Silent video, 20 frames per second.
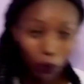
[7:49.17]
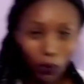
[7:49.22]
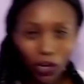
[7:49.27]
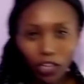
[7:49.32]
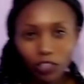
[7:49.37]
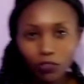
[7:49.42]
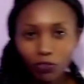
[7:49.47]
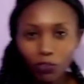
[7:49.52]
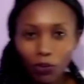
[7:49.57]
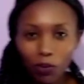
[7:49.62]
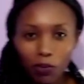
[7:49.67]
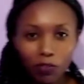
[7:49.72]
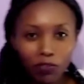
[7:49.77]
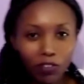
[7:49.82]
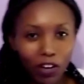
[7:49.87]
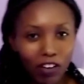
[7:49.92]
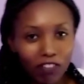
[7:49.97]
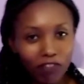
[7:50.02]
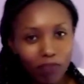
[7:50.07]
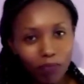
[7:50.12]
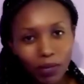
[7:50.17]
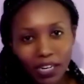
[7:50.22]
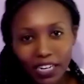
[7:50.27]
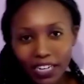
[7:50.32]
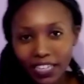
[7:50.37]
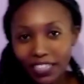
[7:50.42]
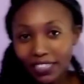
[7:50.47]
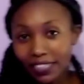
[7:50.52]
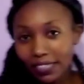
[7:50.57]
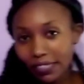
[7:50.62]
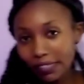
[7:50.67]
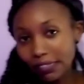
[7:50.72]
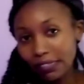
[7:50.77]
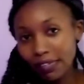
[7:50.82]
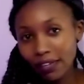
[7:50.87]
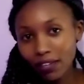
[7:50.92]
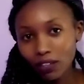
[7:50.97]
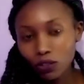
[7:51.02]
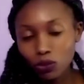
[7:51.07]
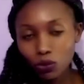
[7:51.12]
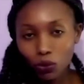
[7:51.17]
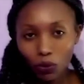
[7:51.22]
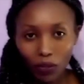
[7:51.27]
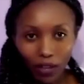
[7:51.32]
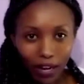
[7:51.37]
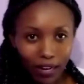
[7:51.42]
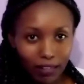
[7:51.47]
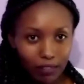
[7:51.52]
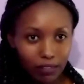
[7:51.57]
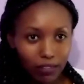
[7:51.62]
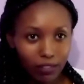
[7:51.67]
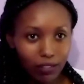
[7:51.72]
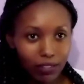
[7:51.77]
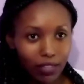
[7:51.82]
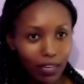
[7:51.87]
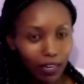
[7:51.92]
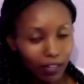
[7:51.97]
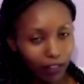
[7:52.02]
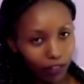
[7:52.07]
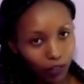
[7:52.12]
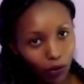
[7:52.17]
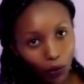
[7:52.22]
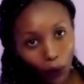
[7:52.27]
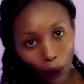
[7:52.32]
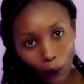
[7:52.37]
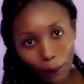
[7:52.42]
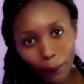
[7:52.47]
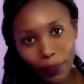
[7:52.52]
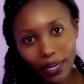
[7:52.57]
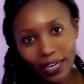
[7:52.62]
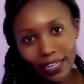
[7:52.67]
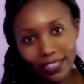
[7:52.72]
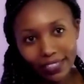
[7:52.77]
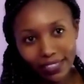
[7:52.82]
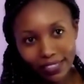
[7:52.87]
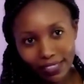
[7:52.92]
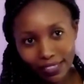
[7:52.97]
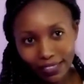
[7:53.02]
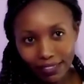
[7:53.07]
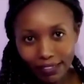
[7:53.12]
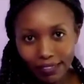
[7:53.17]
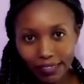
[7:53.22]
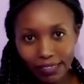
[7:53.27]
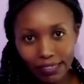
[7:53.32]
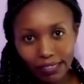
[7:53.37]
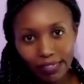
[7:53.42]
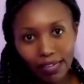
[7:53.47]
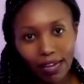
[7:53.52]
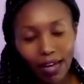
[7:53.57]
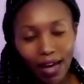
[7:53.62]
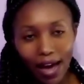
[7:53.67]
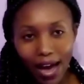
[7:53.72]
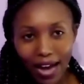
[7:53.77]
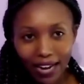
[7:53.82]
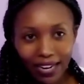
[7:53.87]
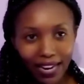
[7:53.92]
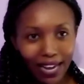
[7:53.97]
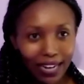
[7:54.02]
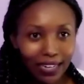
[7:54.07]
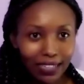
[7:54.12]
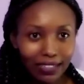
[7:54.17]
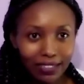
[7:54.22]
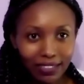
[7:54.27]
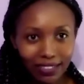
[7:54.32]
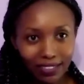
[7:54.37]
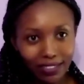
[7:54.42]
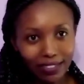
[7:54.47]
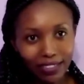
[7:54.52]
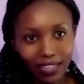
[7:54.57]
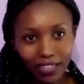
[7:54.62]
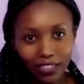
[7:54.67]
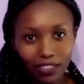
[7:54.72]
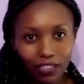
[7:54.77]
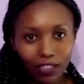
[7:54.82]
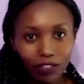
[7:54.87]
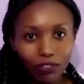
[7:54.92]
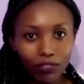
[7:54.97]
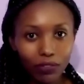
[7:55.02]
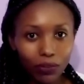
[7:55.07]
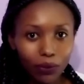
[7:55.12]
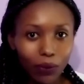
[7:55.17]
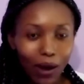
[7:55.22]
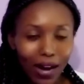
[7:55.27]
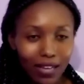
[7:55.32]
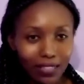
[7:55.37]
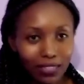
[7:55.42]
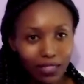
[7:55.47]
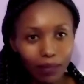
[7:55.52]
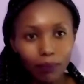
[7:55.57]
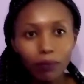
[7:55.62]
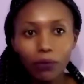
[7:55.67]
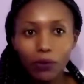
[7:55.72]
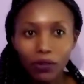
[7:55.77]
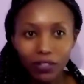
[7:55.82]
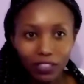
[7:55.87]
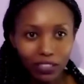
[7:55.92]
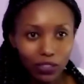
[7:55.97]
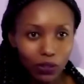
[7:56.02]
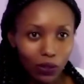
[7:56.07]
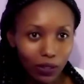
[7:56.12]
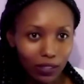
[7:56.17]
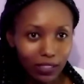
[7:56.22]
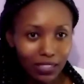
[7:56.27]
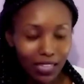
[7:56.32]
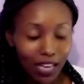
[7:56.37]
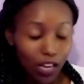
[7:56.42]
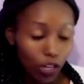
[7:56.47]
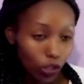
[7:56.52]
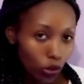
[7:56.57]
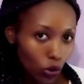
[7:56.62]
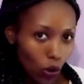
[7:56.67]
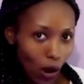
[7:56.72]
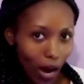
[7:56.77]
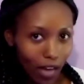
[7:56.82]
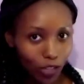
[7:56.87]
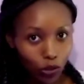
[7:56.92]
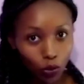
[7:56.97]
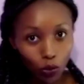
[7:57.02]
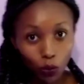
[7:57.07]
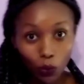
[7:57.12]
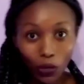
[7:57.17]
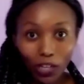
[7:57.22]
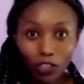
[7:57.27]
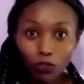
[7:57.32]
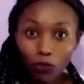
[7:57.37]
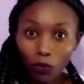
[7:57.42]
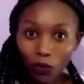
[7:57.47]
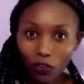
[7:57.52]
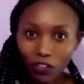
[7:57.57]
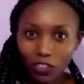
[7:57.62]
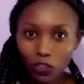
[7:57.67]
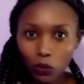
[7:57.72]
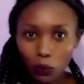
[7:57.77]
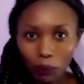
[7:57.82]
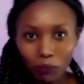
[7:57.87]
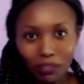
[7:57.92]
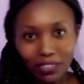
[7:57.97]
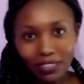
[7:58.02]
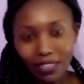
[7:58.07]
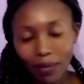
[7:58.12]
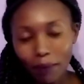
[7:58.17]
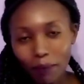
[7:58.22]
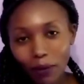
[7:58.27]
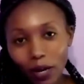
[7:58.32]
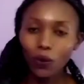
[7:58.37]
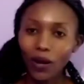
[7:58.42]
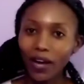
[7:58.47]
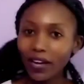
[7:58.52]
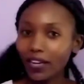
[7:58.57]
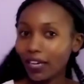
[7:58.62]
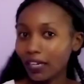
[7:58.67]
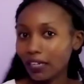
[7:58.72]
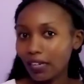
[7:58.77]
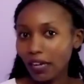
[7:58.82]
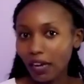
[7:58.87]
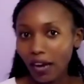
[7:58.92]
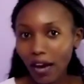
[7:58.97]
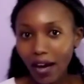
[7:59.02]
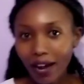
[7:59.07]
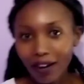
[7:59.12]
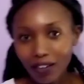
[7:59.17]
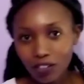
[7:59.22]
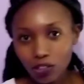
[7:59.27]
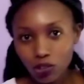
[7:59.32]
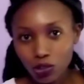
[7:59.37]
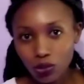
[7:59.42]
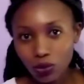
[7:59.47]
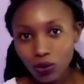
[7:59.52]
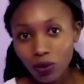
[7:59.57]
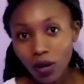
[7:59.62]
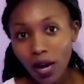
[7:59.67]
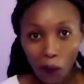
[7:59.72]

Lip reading: wait for 5 minutes so that it can complete its analysis and give you a stable result. So as we wait for it to be stable, I can encourage you,